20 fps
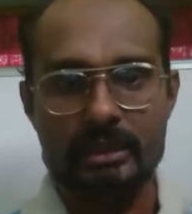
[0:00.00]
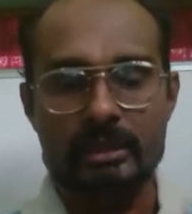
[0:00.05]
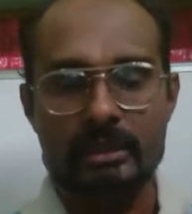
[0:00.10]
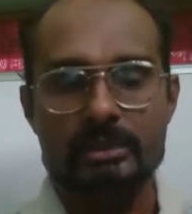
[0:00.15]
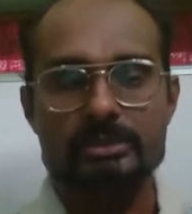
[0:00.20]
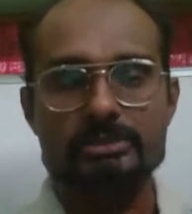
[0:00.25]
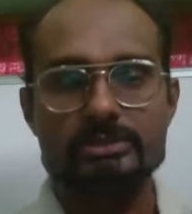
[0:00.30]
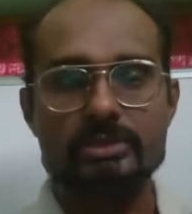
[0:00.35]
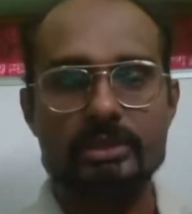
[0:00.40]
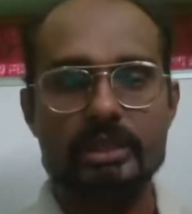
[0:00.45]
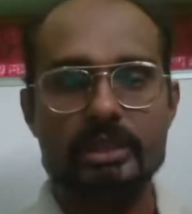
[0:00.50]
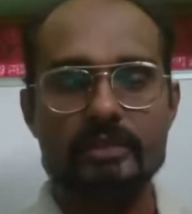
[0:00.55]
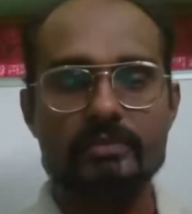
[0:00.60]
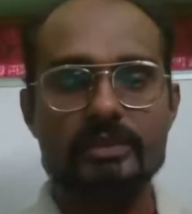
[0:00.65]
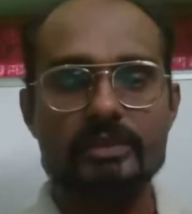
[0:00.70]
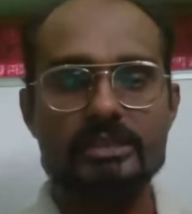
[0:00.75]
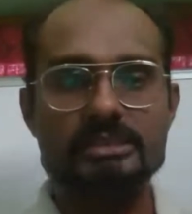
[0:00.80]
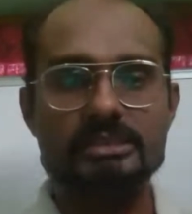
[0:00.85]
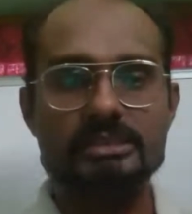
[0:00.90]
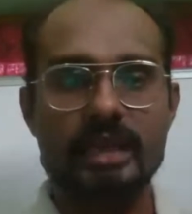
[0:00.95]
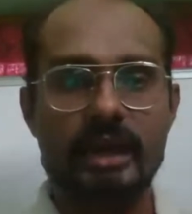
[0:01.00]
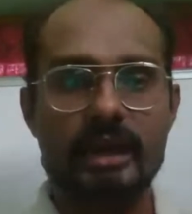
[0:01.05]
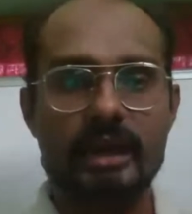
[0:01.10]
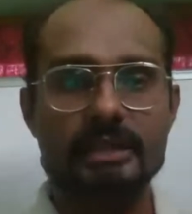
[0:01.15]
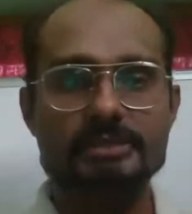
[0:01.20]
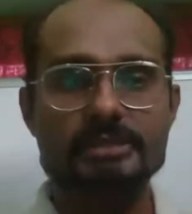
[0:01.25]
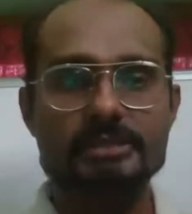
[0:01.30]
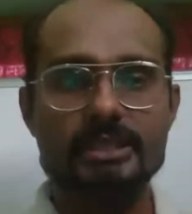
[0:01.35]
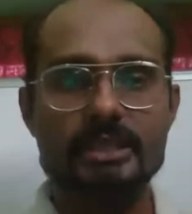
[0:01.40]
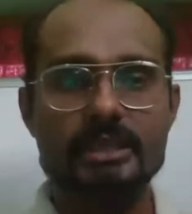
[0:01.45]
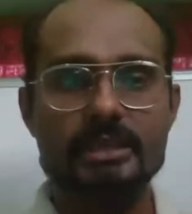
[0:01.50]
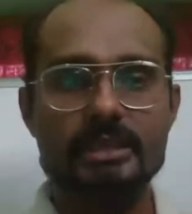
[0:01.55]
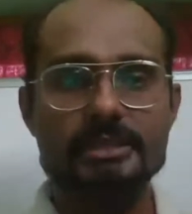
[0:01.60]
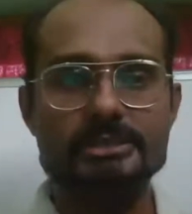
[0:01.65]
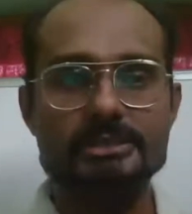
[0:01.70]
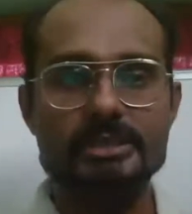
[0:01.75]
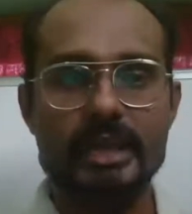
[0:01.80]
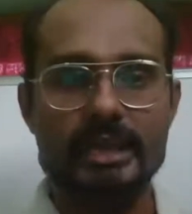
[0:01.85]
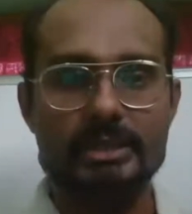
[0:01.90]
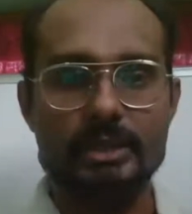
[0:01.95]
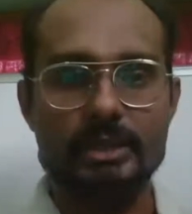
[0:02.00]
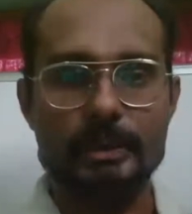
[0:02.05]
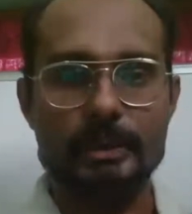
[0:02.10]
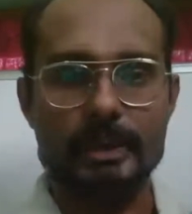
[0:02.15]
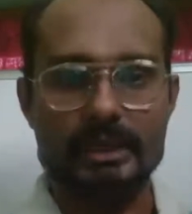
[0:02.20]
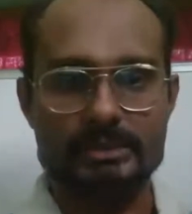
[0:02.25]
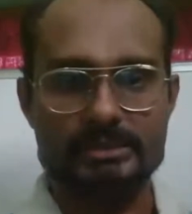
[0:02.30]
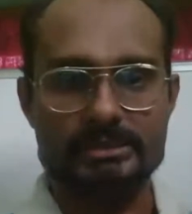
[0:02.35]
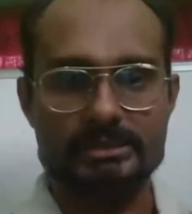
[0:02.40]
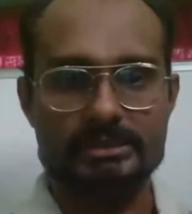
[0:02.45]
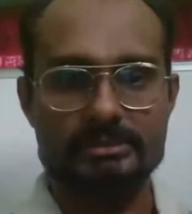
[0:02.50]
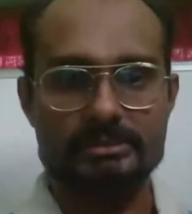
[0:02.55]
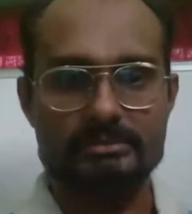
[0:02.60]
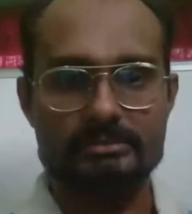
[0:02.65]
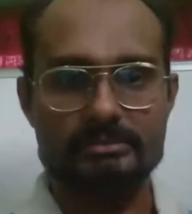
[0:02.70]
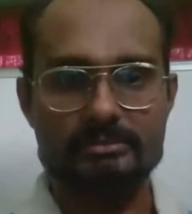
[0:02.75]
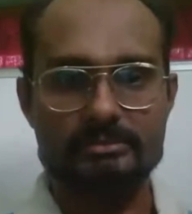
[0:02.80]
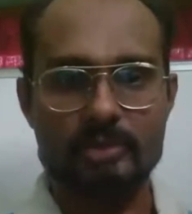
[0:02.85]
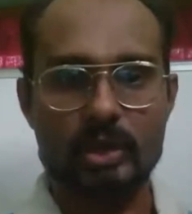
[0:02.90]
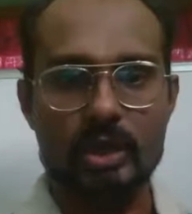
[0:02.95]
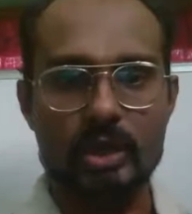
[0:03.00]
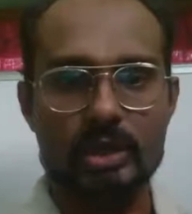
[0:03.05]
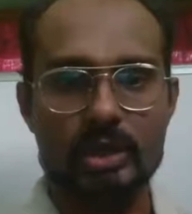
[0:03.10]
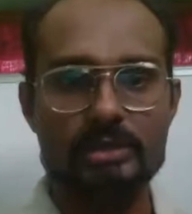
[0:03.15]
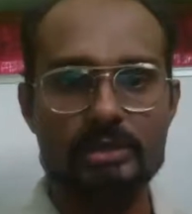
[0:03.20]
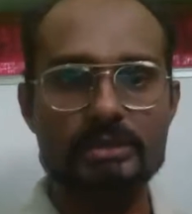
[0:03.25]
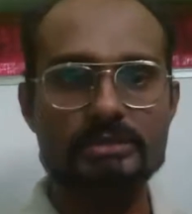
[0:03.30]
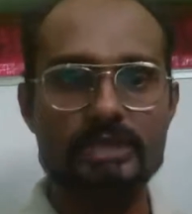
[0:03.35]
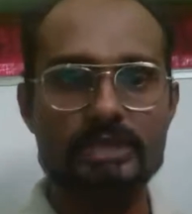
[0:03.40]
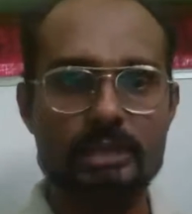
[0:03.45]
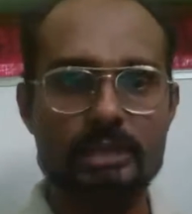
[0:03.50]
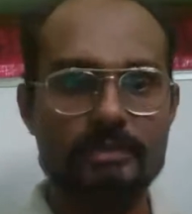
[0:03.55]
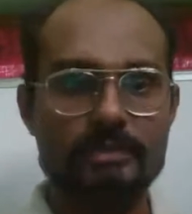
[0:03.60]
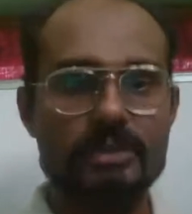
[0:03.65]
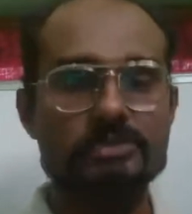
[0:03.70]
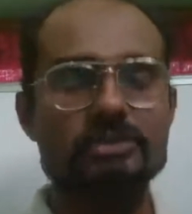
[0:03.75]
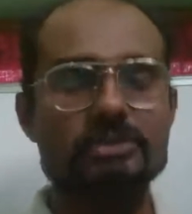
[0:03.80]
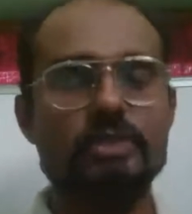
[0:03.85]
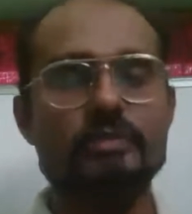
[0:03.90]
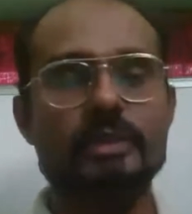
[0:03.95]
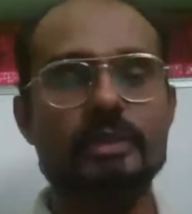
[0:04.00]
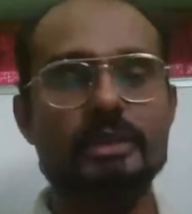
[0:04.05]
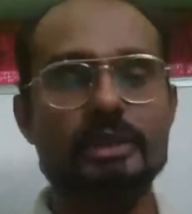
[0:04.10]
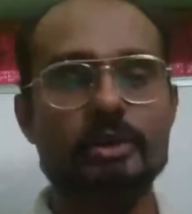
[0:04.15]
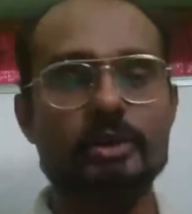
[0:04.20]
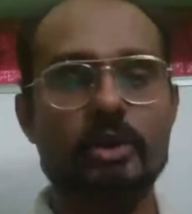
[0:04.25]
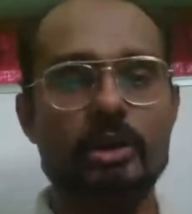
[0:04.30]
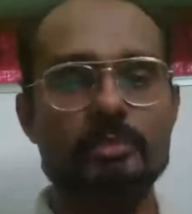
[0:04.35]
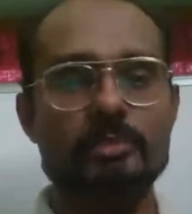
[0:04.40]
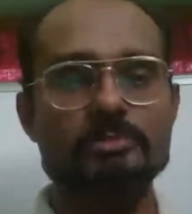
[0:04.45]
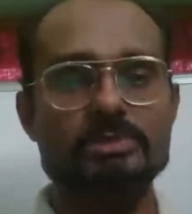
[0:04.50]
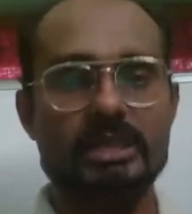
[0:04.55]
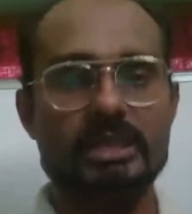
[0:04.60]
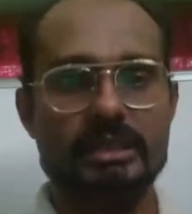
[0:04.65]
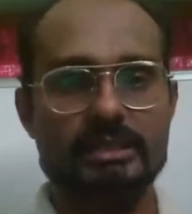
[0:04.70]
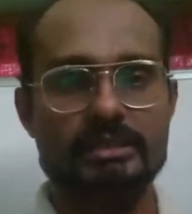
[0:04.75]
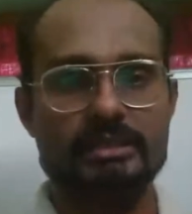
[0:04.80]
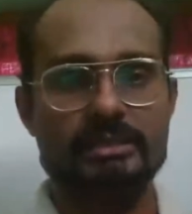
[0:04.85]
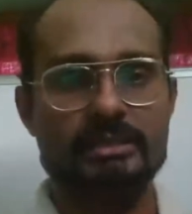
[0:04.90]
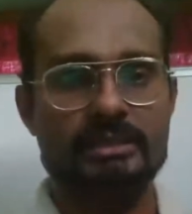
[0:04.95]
So, if the charge is at rest on the surface of any object,